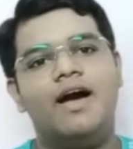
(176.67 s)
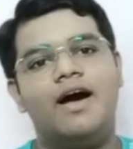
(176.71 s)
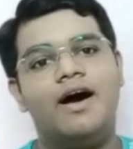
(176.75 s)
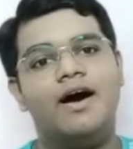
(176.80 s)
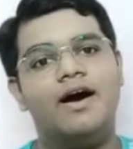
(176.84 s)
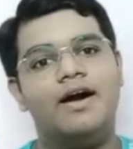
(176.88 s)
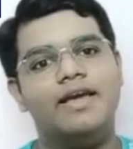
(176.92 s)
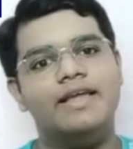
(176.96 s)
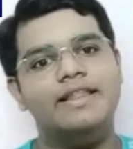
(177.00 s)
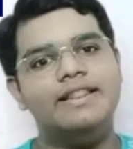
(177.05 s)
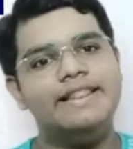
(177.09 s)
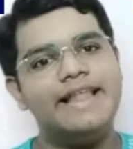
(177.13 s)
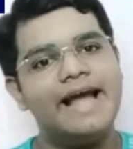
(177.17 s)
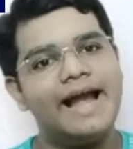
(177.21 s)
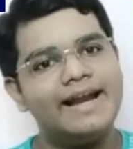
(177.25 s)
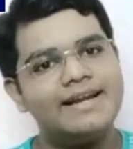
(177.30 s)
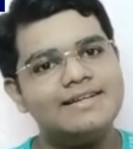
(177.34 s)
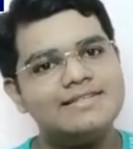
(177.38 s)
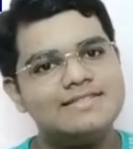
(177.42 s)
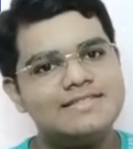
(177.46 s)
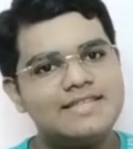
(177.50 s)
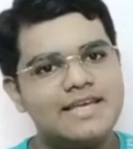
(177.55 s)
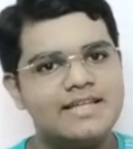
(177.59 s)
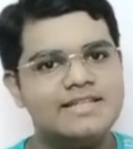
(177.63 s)
Uh, in
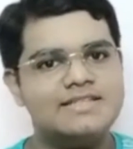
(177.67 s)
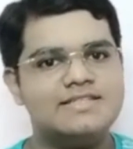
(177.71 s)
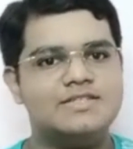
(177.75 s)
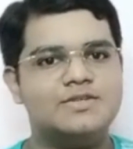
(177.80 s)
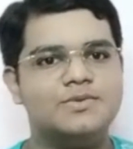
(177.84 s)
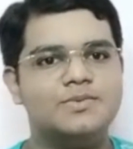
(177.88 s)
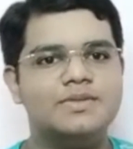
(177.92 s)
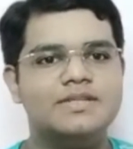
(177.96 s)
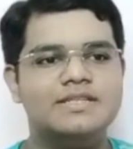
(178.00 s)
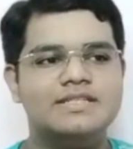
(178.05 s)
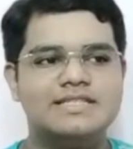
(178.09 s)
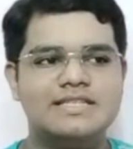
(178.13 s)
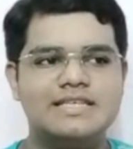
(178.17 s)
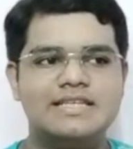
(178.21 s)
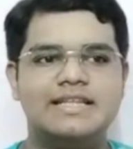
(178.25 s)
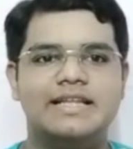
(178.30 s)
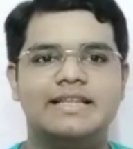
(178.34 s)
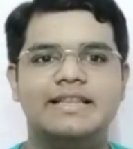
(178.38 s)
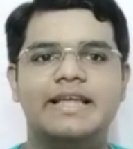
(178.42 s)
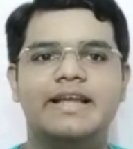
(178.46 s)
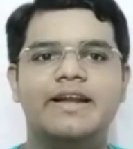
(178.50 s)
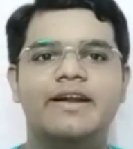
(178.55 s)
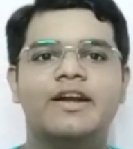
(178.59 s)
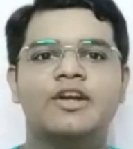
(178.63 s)
that sense, you will see
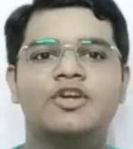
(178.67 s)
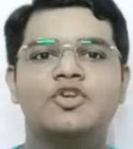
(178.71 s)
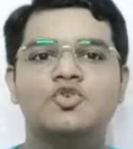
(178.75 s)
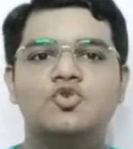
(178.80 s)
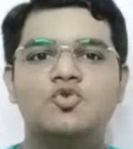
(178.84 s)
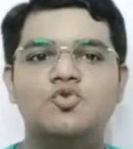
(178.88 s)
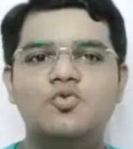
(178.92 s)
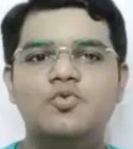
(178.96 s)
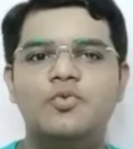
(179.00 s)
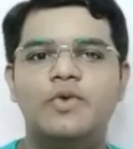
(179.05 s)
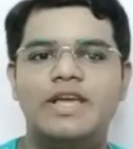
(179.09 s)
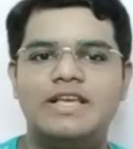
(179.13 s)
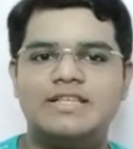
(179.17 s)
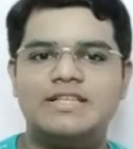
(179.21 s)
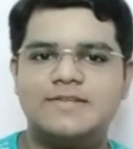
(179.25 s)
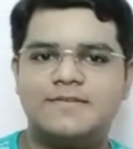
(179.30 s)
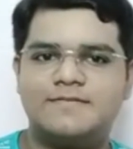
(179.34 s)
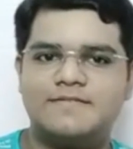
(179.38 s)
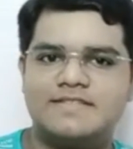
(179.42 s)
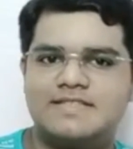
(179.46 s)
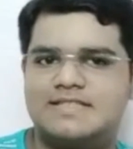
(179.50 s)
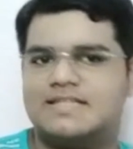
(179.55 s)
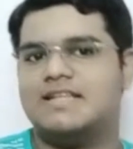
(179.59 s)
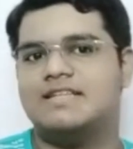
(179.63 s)
that there are two rays
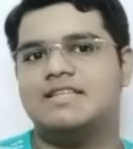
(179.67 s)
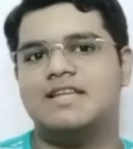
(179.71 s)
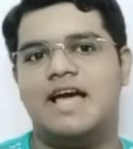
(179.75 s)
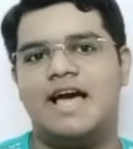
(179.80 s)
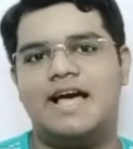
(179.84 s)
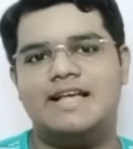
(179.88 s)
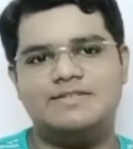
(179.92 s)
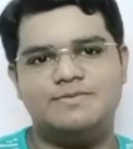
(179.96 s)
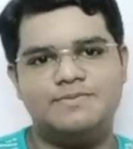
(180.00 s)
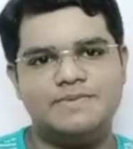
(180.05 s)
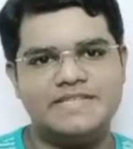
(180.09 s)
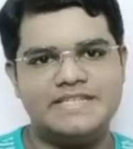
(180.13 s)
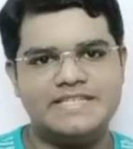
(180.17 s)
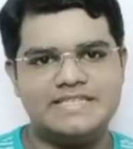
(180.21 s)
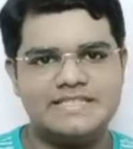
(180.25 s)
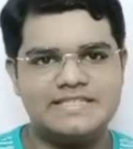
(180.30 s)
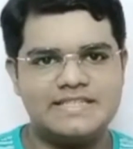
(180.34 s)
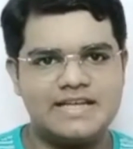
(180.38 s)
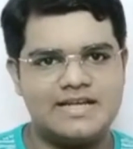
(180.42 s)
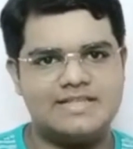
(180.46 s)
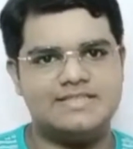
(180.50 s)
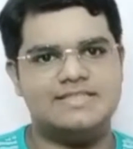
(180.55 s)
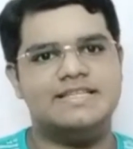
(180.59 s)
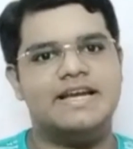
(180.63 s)
of the sun, as we
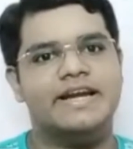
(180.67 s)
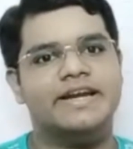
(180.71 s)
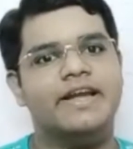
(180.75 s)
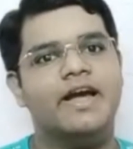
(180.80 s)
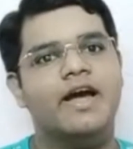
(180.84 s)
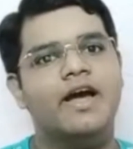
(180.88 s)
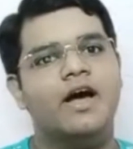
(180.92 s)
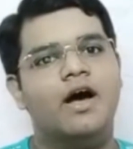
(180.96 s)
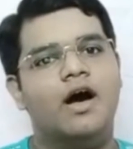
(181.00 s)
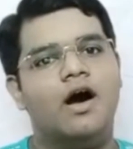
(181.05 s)
discussed, that